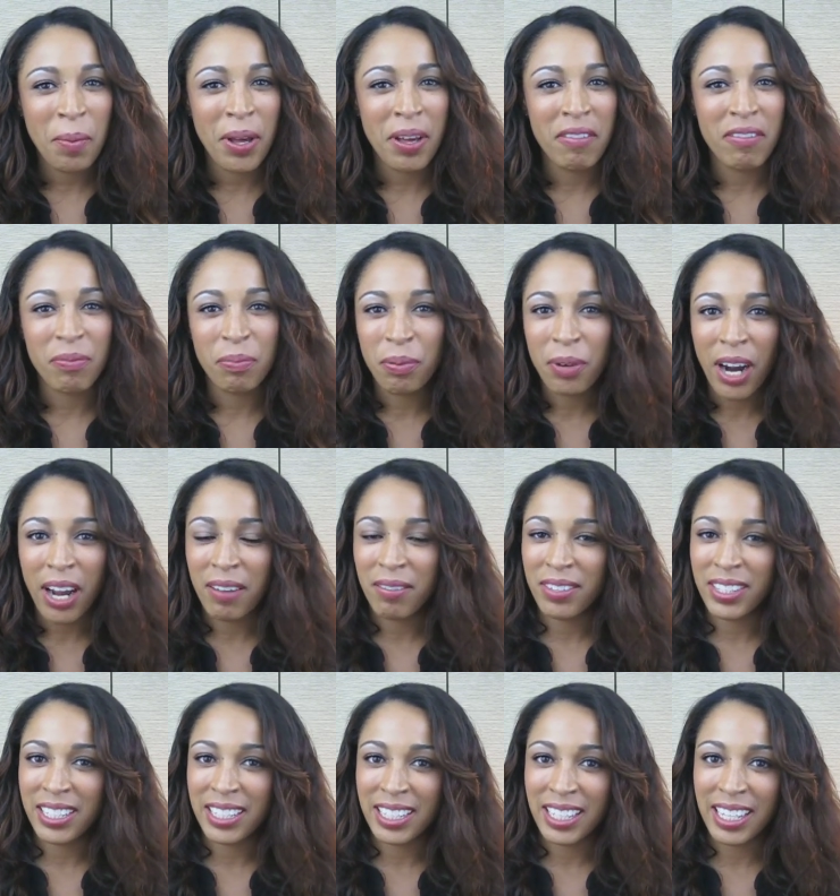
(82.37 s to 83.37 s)
of
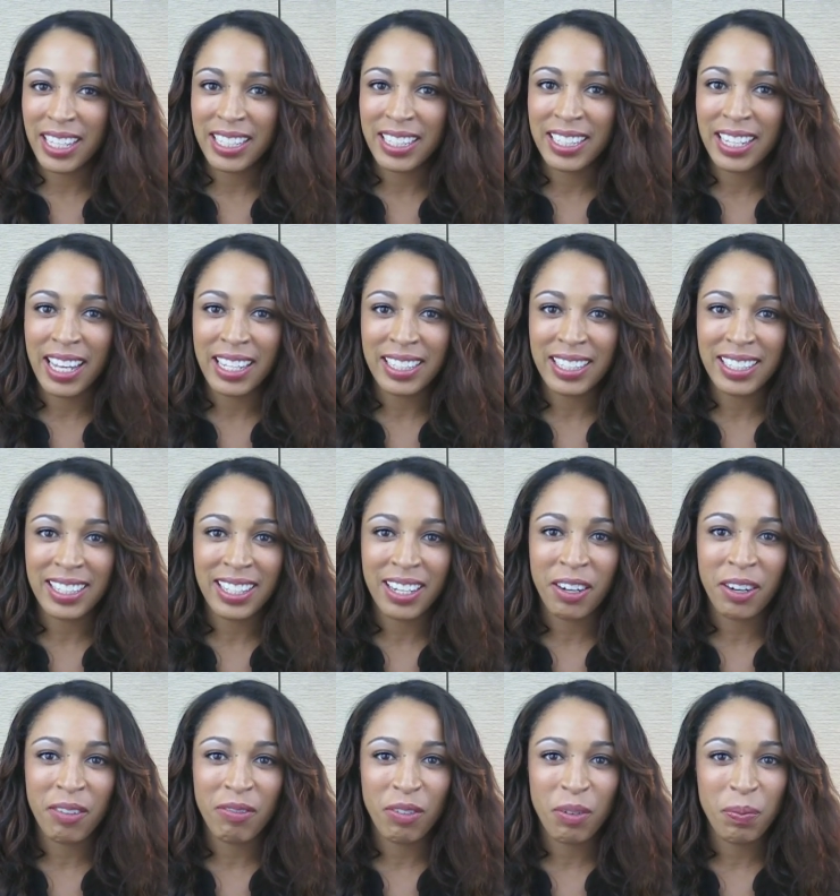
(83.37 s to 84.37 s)
privacy is
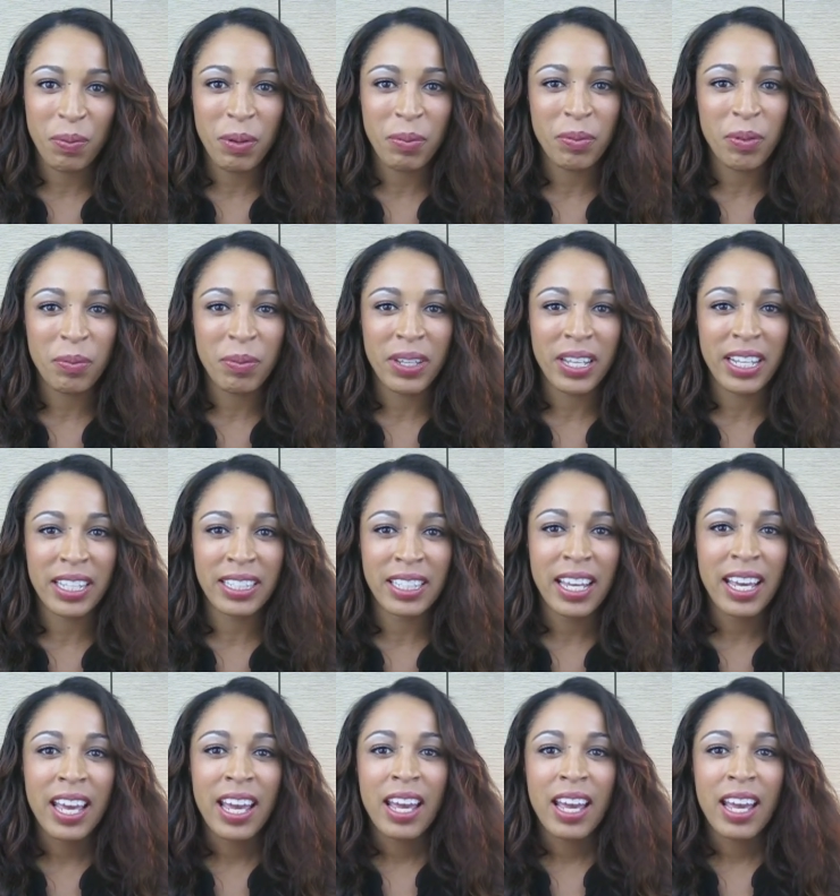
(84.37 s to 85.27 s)
necessary for people, because,